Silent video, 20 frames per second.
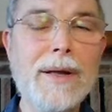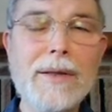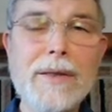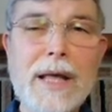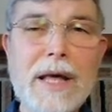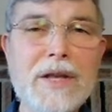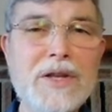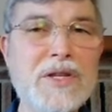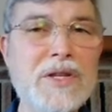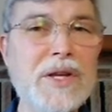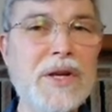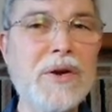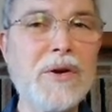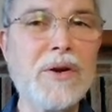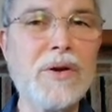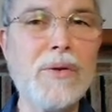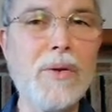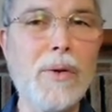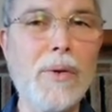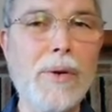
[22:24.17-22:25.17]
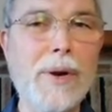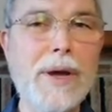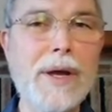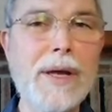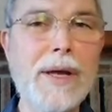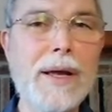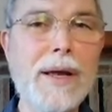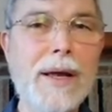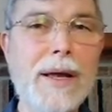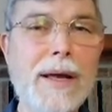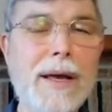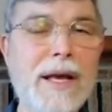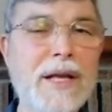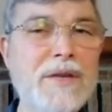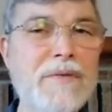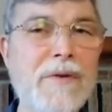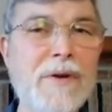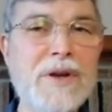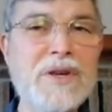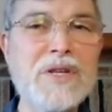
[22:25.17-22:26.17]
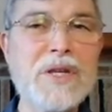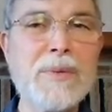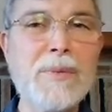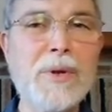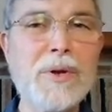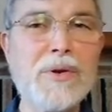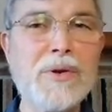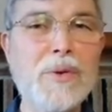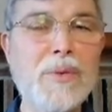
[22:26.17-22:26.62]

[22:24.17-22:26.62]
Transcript: Let us see your glory. It's very similar